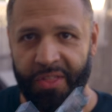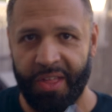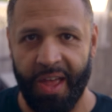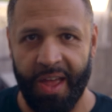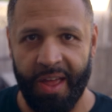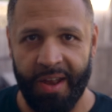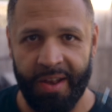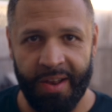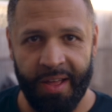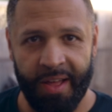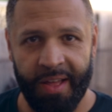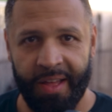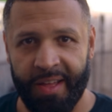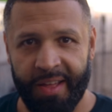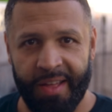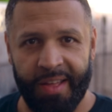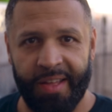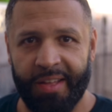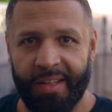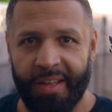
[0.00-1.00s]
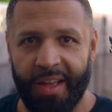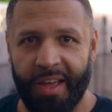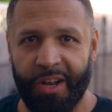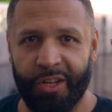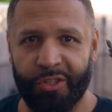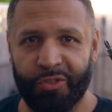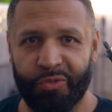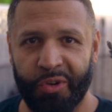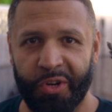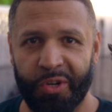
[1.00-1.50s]
and a
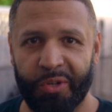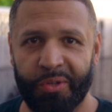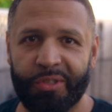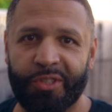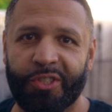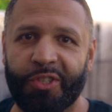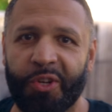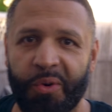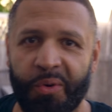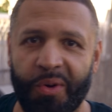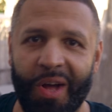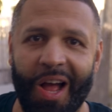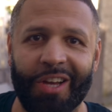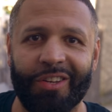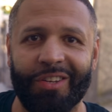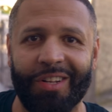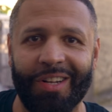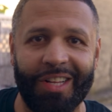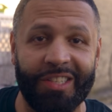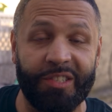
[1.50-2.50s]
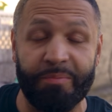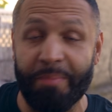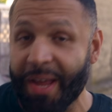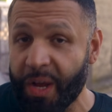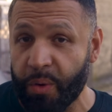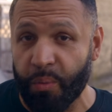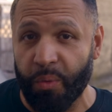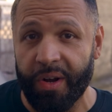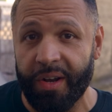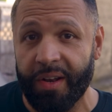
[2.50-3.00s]
drill. So actually, let's
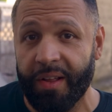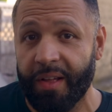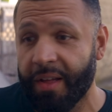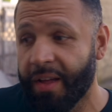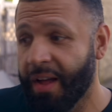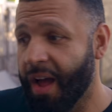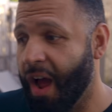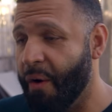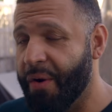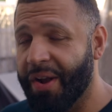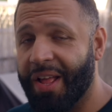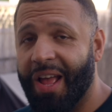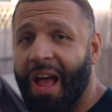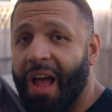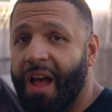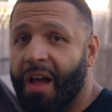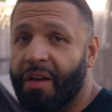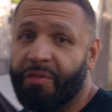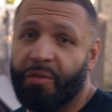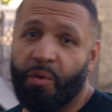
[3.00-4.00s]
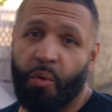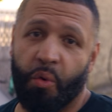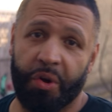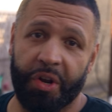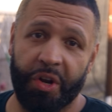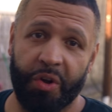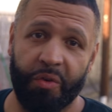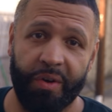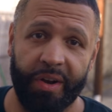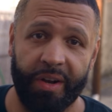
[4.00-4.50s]
make one. I already have
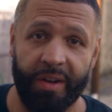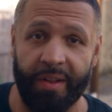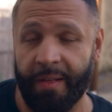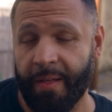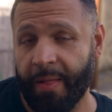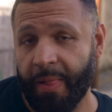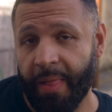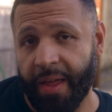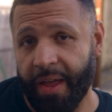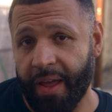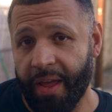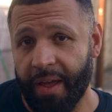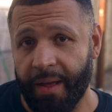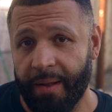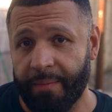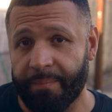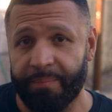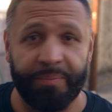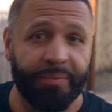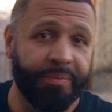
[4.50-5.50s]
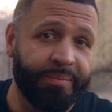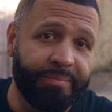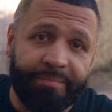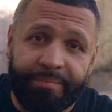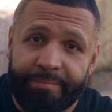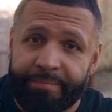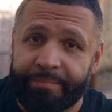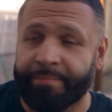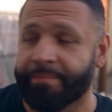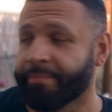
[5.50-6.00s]
quarter grid, and
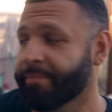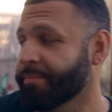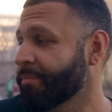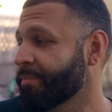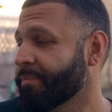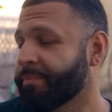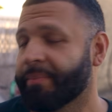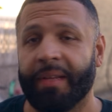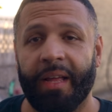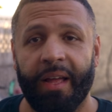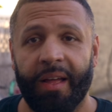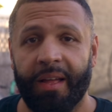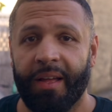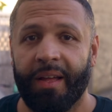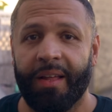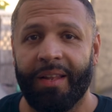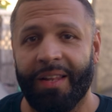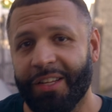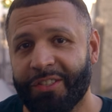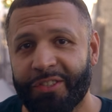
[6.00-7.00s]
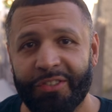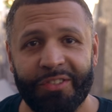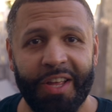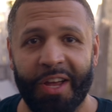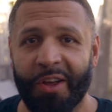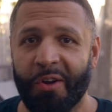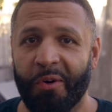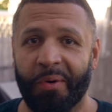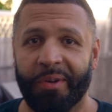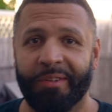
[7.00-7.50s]
let's just
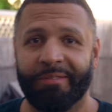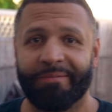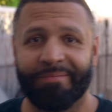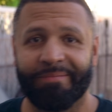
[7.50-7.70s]
get going.